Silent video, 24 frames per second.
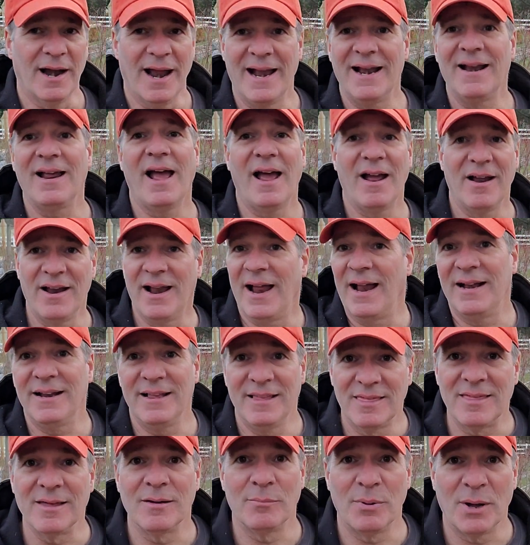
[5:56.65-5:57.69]

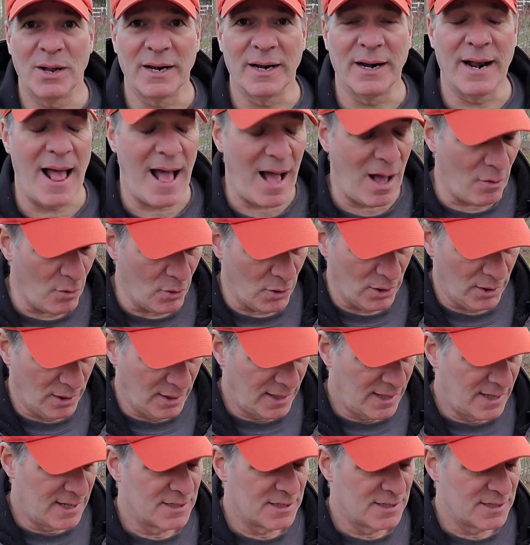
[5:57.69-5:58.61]
Anything but an owl.